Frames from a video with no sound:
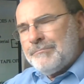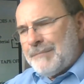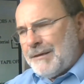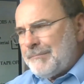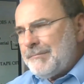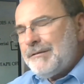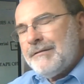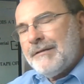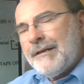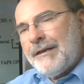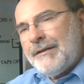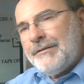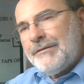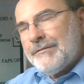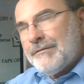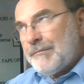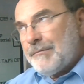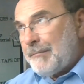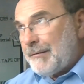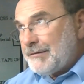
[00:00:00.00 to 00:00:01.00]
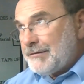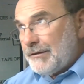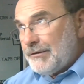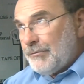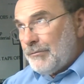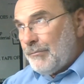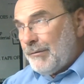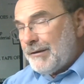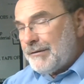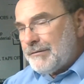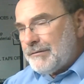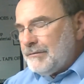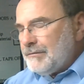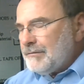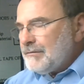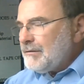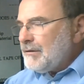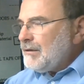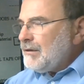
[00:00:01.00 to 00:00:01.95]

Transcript: maybe less, depends on the weather,